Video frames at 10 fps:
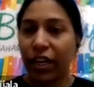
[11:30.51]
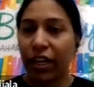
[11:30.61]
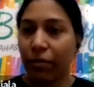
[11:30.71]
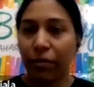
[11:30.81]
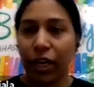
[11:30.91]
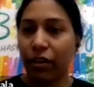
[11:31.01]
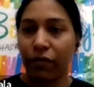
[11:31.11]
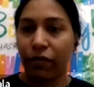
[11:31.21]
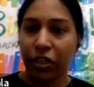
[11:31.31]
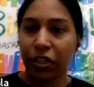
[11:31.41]
and some kind
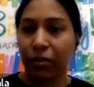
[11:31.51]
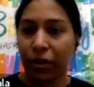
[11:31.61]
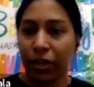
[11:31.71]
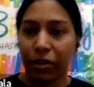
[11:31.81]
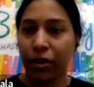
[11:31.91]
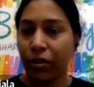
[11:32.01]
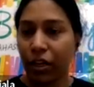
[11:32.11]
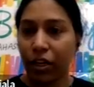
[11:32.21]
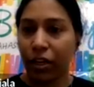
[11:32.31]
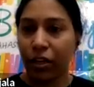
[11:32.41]
of educational
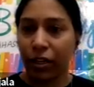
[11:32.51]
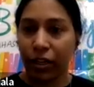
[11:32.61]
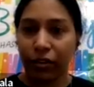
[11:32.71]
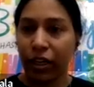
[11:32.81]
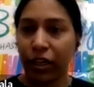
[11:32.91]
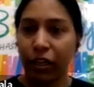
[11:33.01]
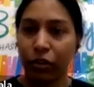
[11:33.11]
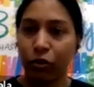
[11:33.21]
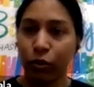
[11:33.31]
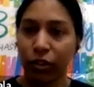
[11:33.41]
measurement, like
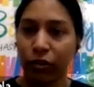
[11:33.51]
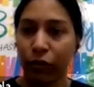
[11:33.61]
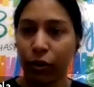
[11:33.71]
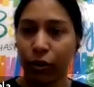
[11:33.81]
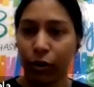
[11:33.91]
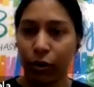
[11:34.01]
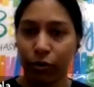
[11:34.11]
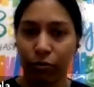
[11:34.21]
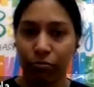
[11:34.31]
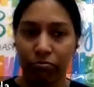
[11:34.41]
studying tools
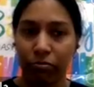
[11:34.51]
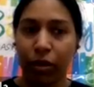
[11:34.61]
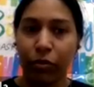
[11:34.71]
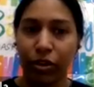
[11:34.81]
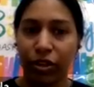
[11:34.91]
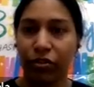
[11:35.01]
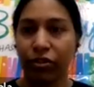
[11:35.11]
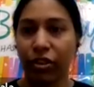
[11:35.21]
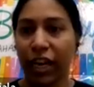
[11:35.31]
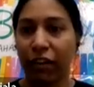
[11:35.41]
for
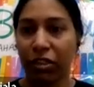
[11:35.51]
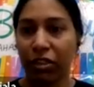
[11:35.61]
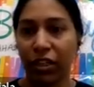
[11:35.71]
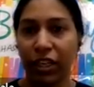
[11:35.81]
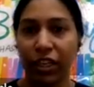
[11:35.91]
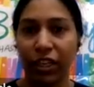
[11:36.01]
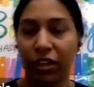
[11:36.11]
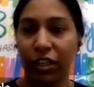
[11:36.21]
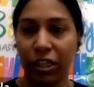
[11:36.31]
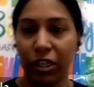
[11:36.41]
computer-assisted language learning,
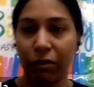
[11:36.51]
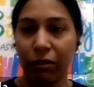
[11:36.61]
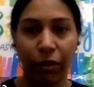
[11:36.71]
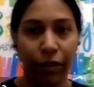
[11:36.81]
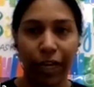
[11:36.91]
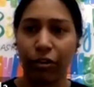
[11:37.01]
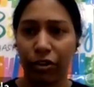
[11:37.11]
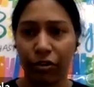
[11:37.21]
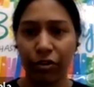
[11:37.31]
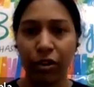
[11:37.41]
teaching,
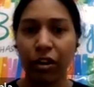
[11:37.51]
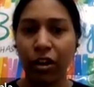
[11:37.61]
evaluation.